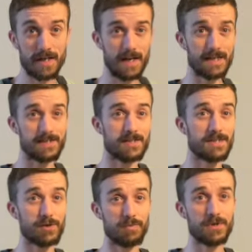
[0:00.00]
as I
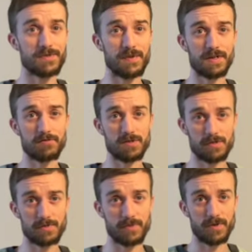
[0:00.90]
sold most of it at the
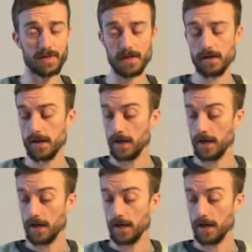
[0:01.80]
Christmas market.